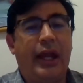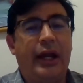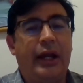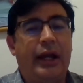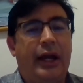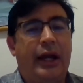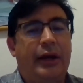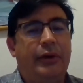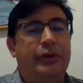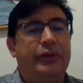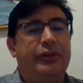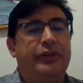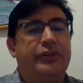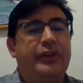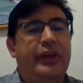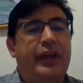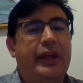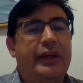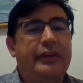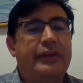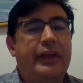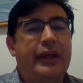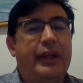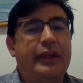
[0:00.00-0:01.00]
I would
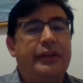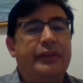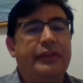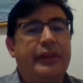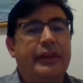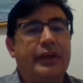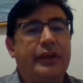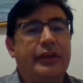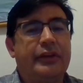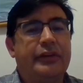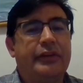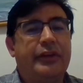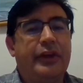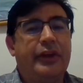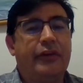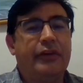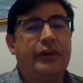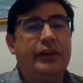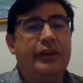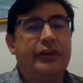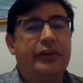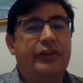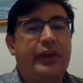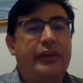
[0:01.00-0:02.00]
say that I think there
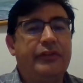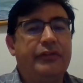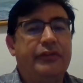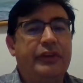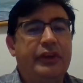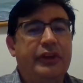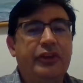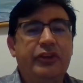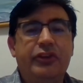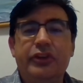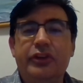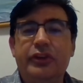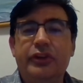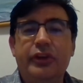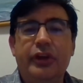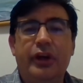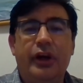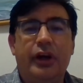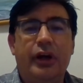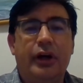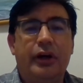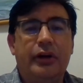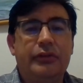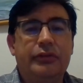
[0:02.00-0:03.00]
is a vision
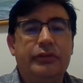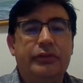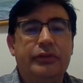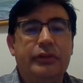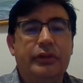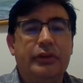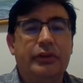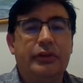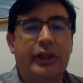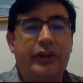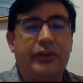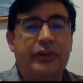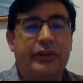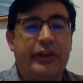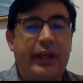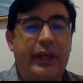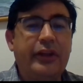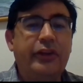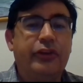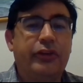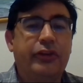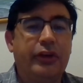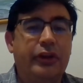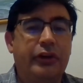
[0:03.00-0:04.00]
of let's
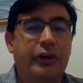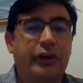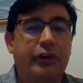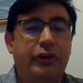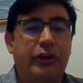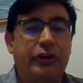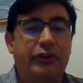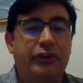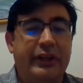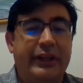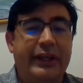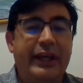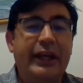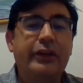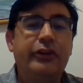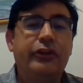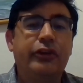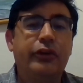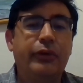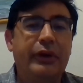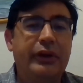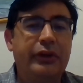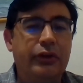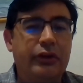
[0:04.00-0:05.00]
get
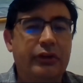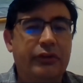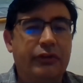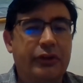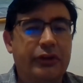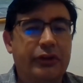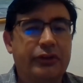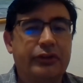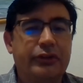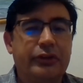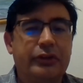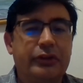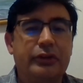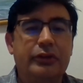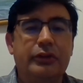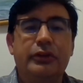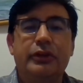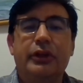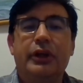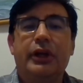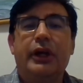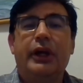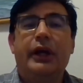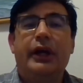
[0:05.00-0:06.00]
to a
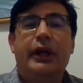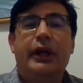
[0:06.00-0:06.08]
universal,